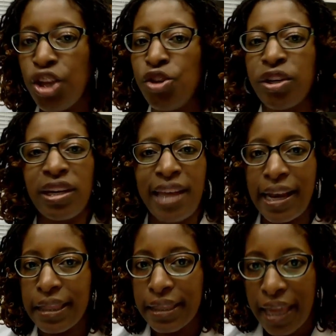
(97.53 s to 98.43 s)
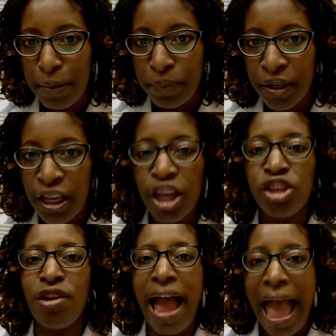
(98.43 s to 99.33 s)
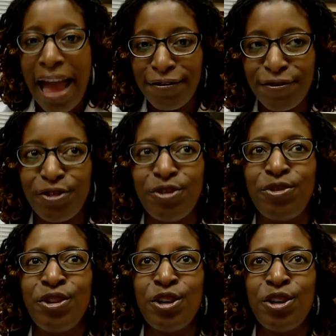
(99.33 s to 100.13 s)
You cannot skip. You have to